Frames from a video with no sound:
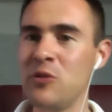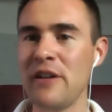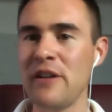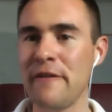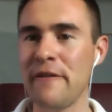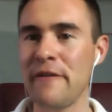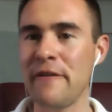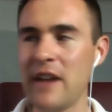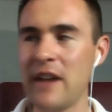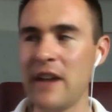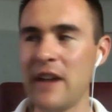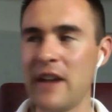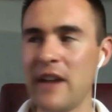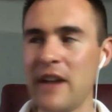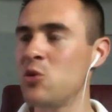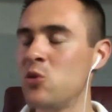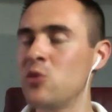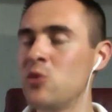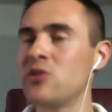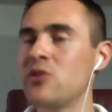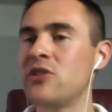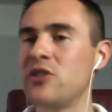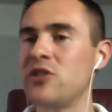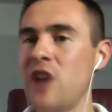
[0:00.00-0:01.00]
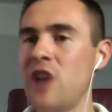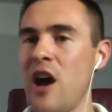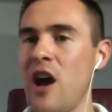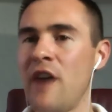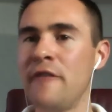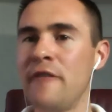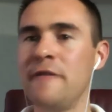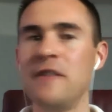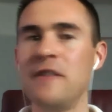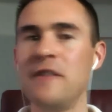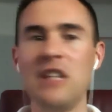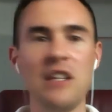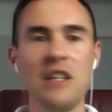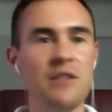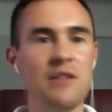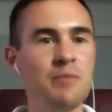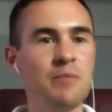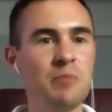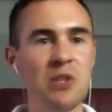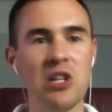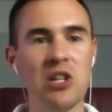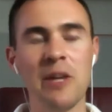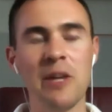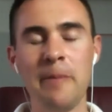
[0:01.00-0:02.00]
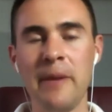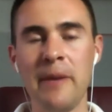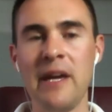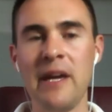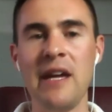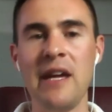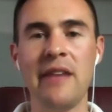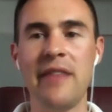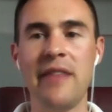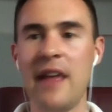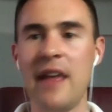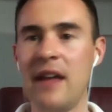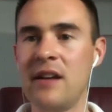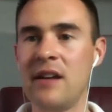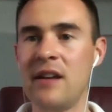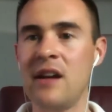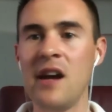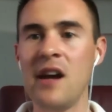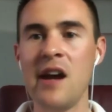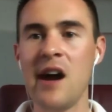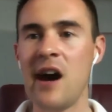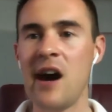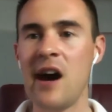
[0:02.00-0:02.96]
and you find some cool stuff and you clip it, and then